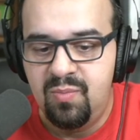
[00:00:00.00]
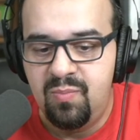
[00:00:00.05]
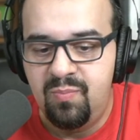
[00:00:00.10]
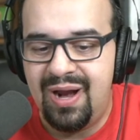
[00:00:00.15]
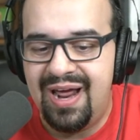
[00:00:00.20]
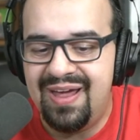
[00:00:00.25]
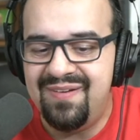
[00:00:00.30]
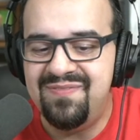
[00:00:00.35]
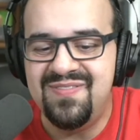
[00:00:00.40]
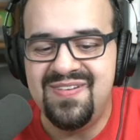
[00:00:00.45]

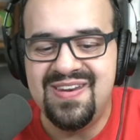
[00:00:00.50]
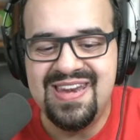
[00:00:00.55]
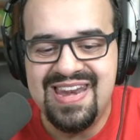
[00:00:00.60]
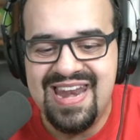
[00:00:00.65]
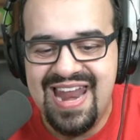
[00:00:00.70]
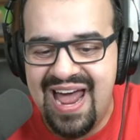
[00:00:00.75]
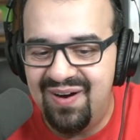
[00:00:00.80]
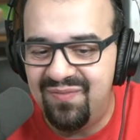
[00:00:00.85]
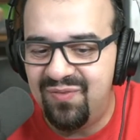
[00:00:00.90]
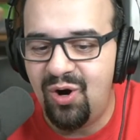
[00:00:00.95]
but I've
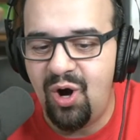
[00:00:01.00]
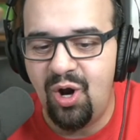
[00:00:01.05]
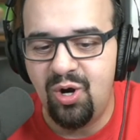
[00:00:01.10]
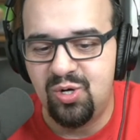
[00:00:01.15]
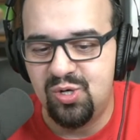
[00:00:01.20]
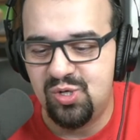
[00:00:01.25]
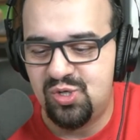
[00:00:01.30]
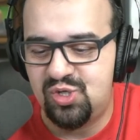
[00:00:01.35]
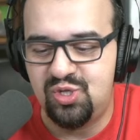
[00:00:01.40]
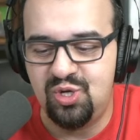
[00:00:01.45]
never
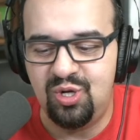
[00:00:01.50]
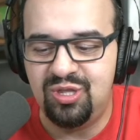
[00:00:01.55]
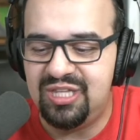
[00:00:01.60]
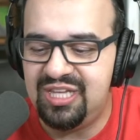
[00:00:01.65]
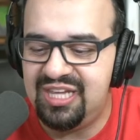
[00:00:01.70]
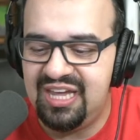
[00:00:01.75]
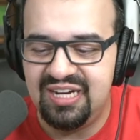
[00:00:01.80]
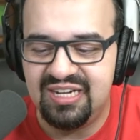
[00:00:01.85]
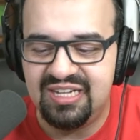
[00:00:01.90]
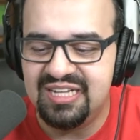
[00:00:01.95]
understood
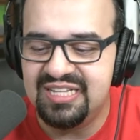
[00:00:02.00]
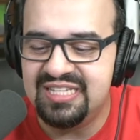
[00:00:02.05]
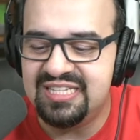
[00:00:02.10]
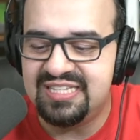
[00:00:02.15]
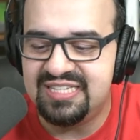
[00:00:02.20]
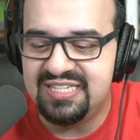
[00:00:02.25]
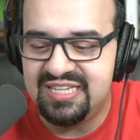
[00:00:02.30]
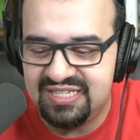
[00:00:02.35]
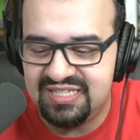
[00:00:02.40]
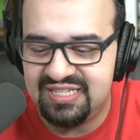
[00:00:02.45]
the
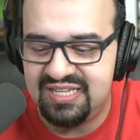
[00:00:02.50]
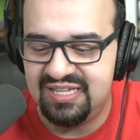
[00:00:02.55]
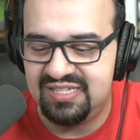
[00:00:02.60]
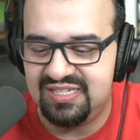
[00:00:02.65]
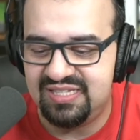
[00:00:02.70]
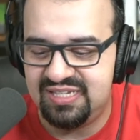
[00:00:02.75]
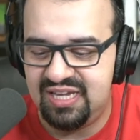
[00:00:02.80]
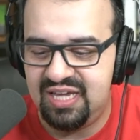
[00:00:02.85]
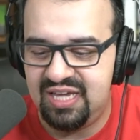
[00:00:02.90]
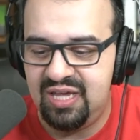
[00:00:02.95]

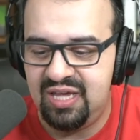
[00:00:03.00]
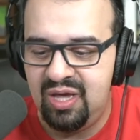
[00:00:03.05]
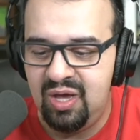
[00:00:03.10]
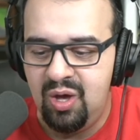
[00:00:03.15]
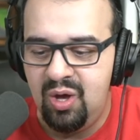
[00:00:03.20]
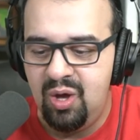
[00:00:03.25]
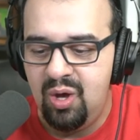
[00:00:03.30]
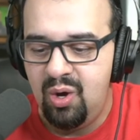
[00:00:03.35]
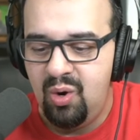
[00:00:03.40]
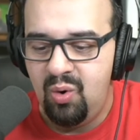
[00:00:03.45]
inconsistency
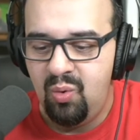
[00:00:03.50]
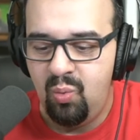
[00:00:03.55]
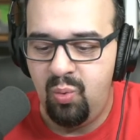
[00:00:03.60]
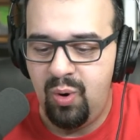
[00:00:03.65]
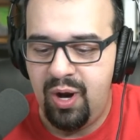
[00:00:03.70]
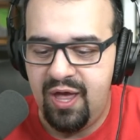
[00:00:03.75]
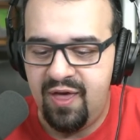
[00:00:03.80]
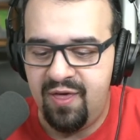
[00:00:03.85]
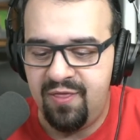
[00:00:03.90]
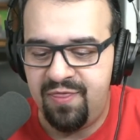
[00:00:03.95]

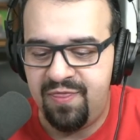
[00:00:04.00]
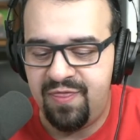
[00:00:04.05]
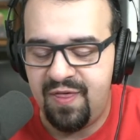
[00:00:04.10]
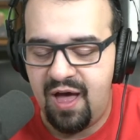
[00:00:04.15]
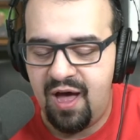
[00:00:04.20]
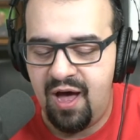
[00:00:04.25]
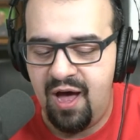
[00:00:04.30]
with